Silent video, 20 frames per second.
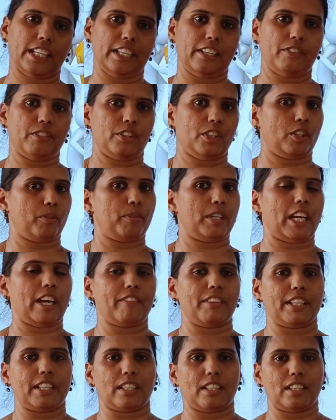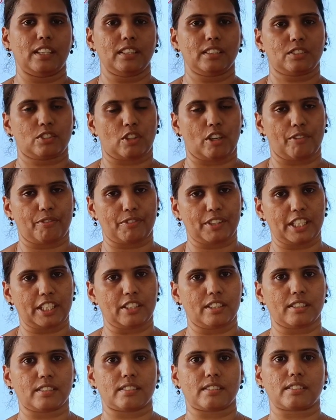you will be having a software in
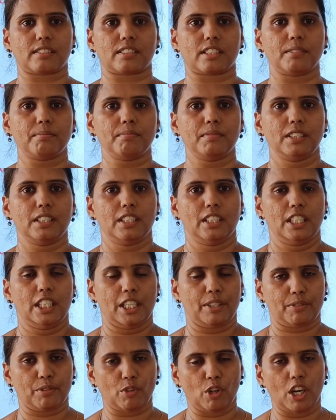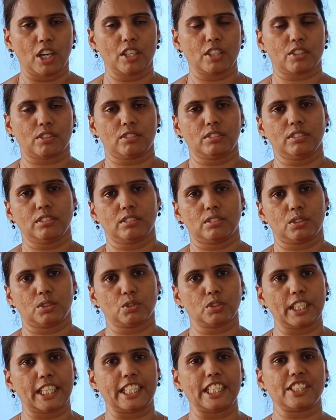your system. You want to
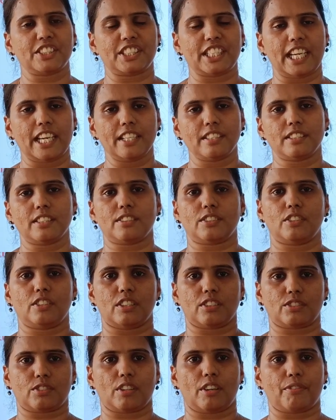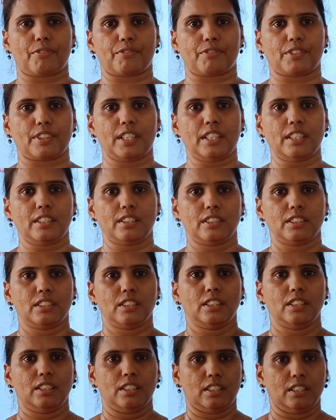do any changes in a software,
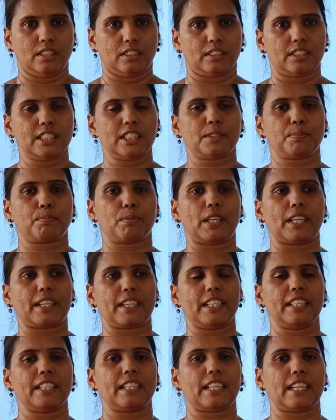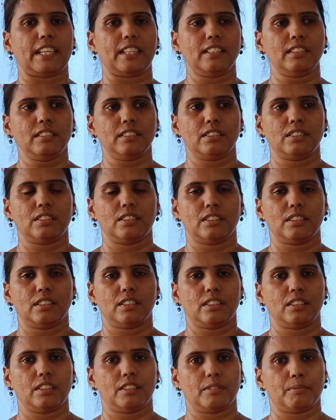this plugin can
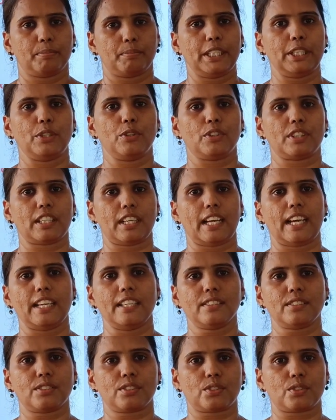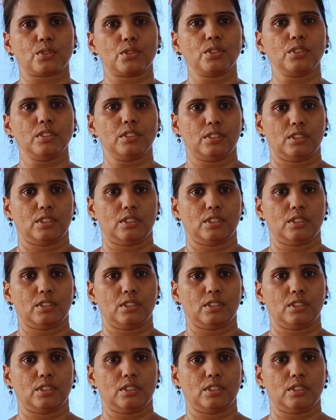be utilized to